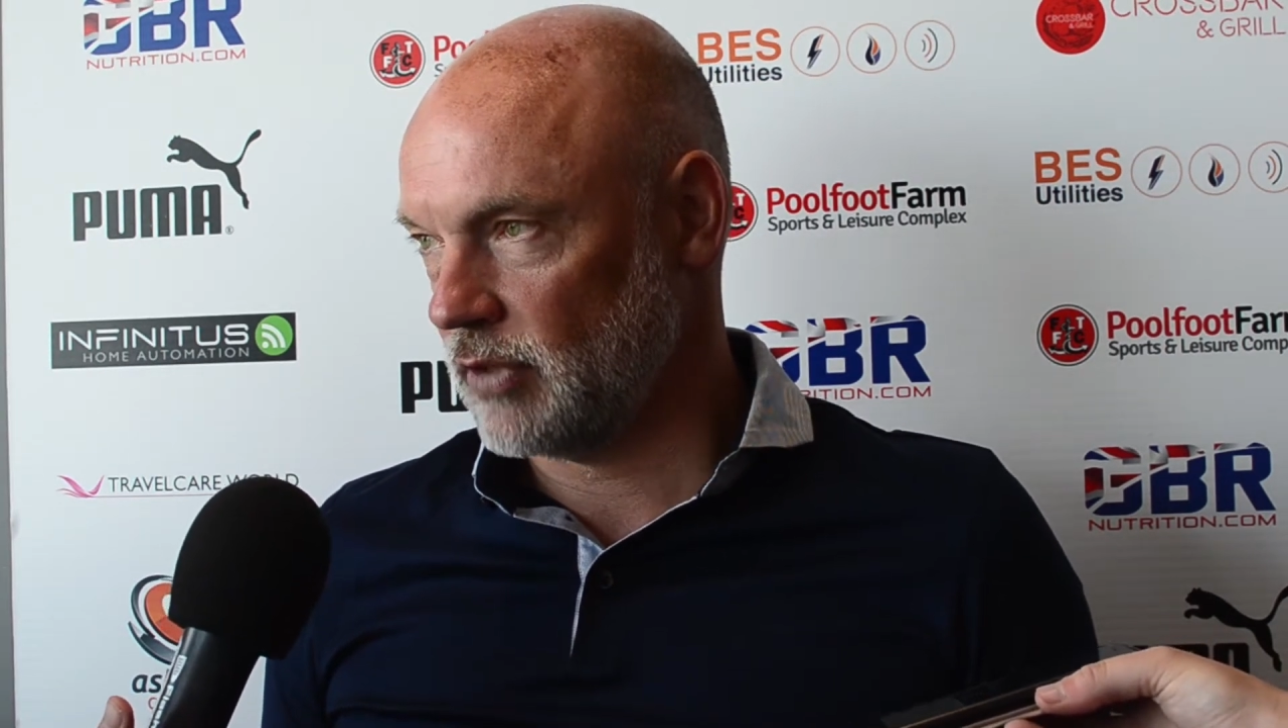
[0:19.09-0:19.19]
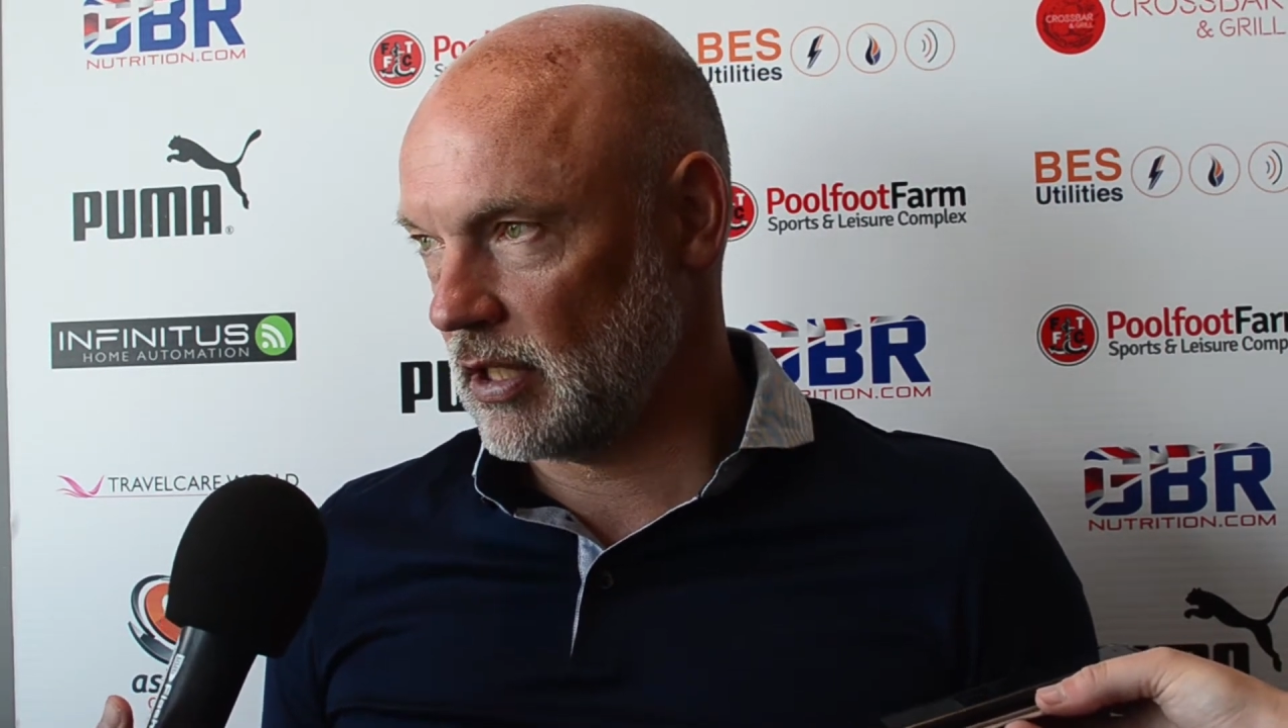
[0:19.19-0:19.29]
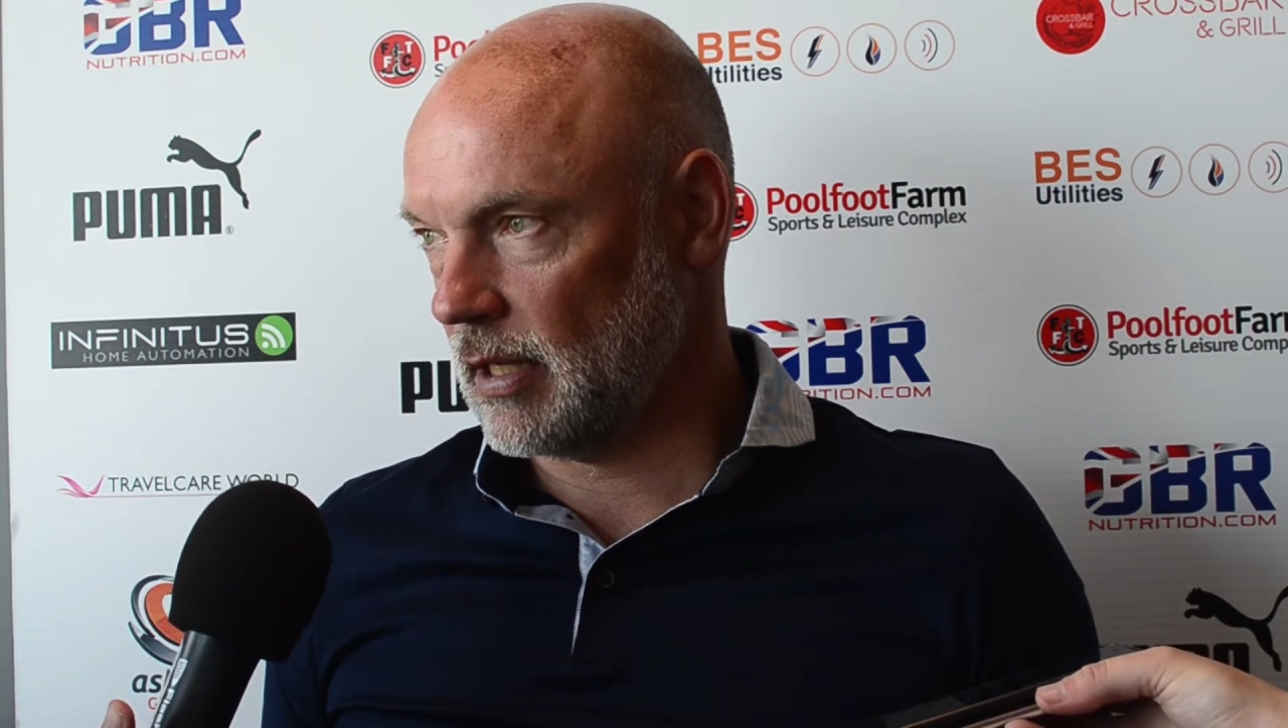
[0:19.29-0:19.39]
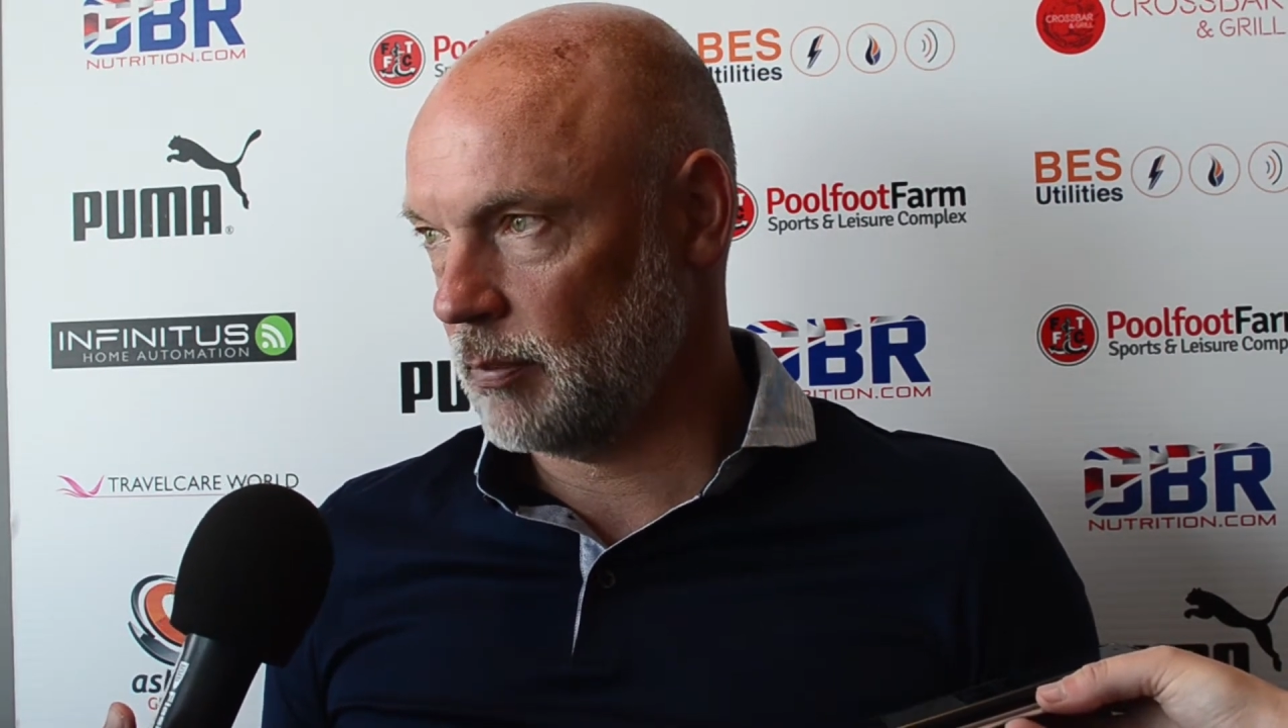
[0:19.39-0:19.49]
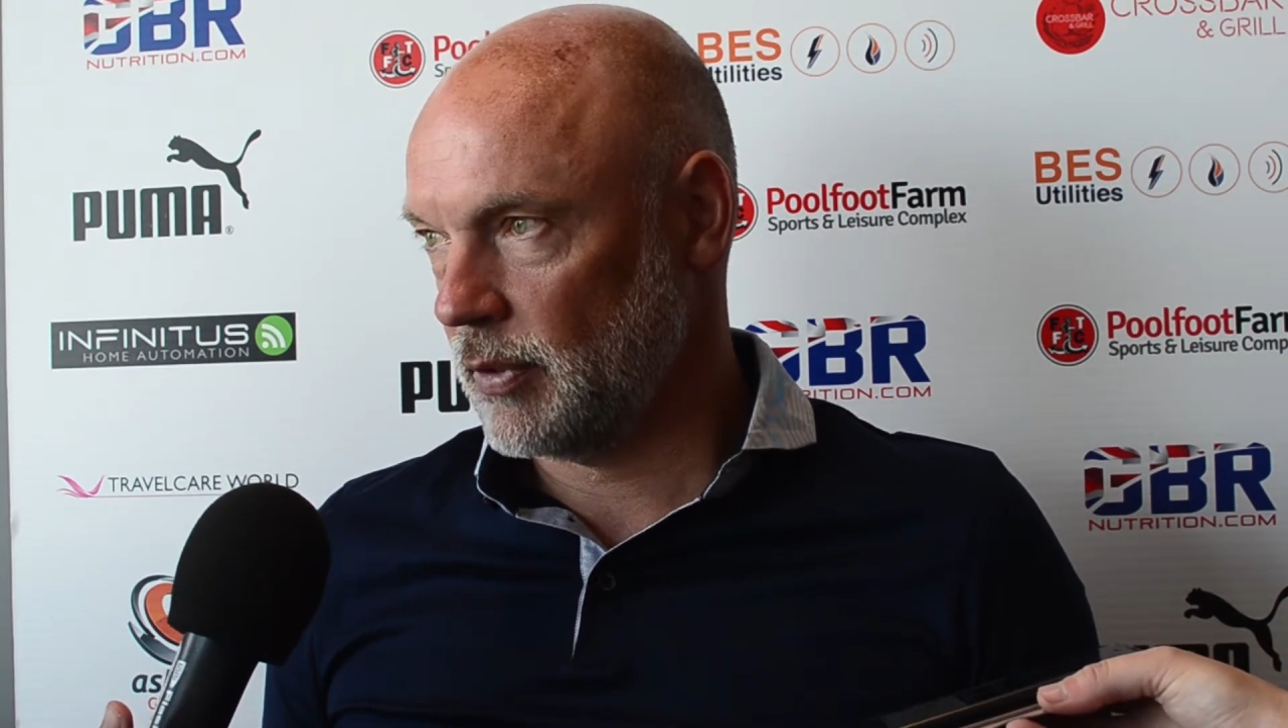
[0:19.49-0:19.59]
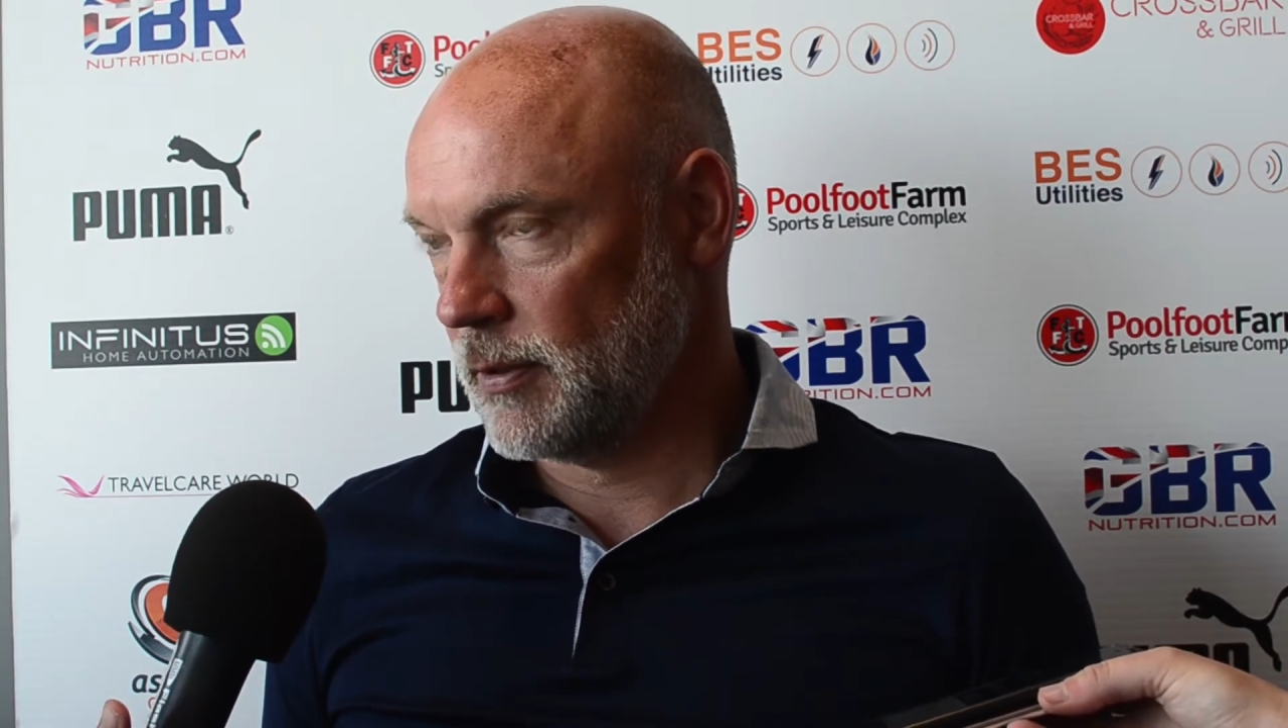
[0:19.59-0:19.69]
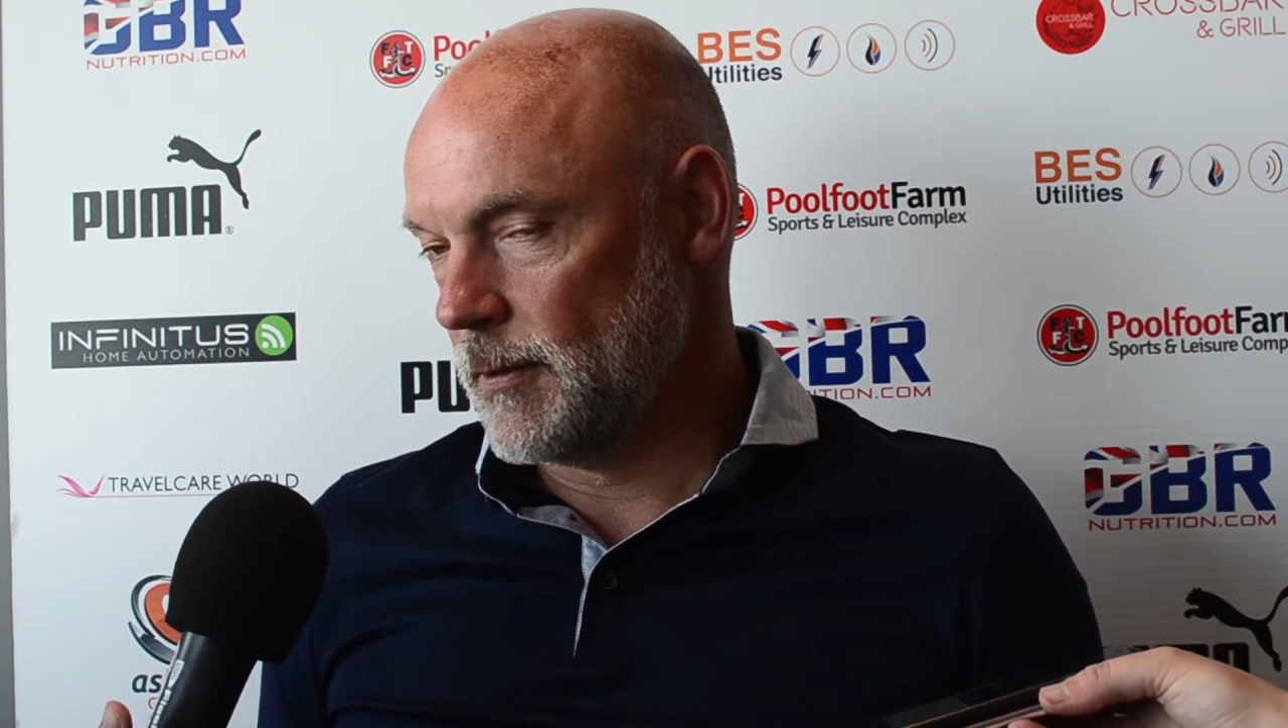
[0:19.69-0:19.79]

the club,